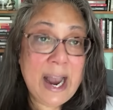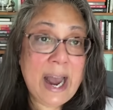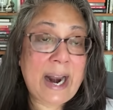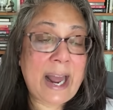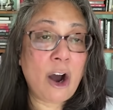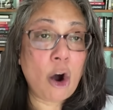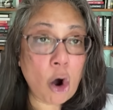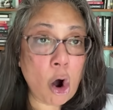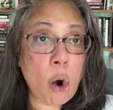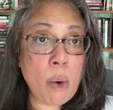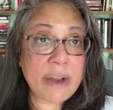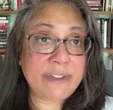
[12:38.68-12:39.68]
And I
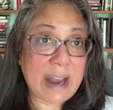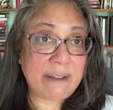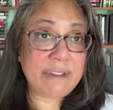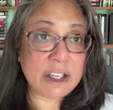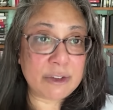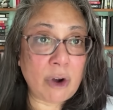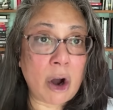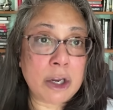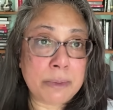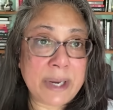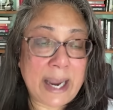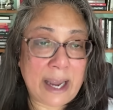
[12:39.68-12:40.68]
always have these
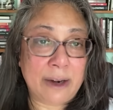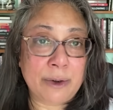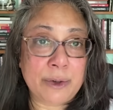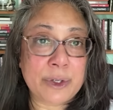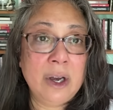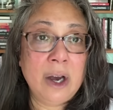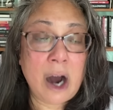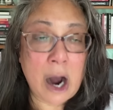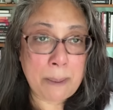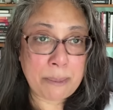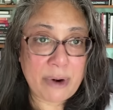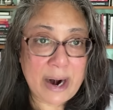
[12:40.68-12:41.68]
volume candles
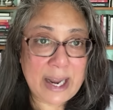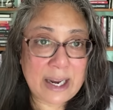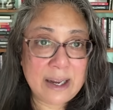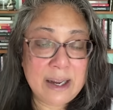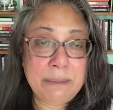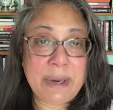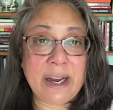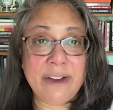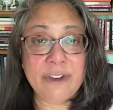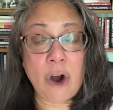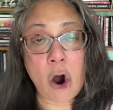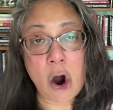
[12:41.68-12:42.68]
operating
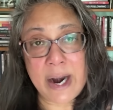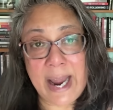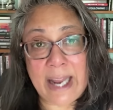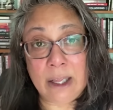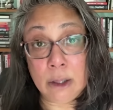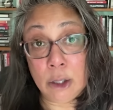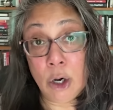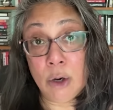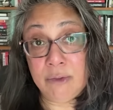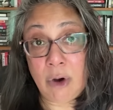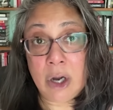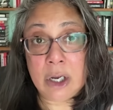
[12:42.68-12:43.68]
because on a low
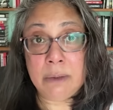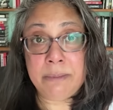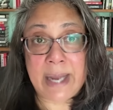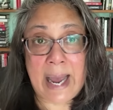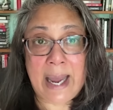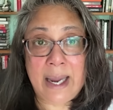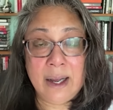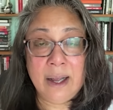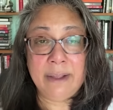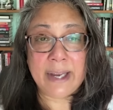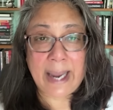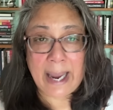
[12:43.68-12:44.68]
volume day,
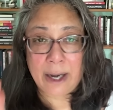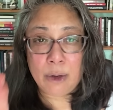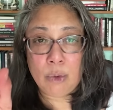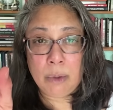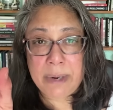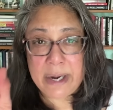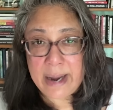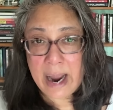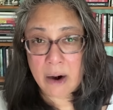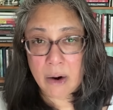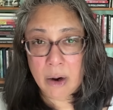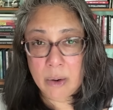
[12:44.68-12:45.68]
the candle will be
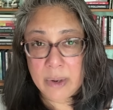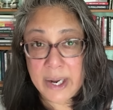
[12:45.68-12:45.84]
narrow.